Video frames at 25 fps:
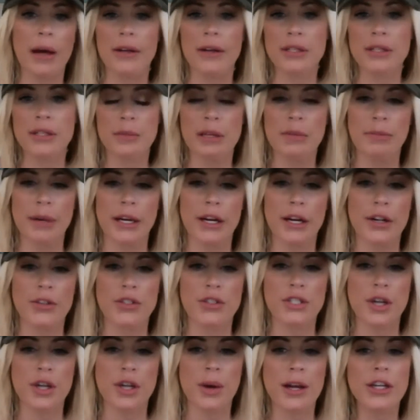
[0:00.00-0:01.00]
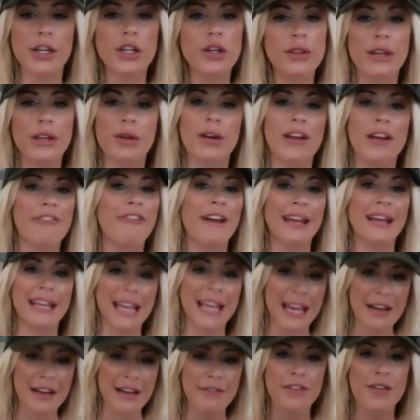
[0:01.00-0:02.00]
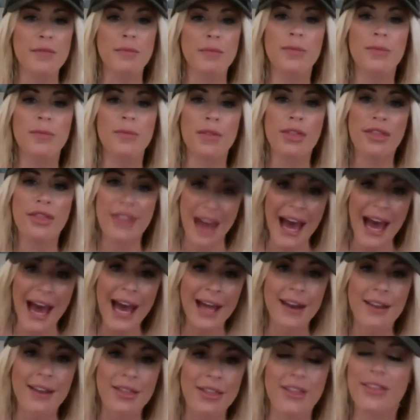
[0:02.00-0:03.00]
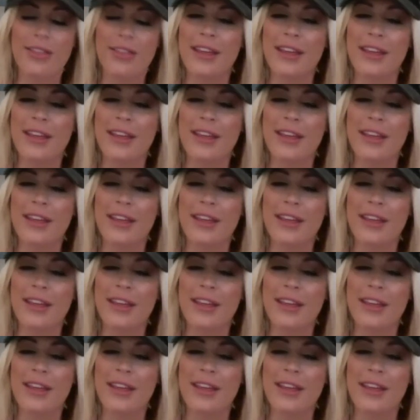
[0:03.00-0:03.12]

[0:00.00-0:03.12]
something bigger. So I knew that if I gave them that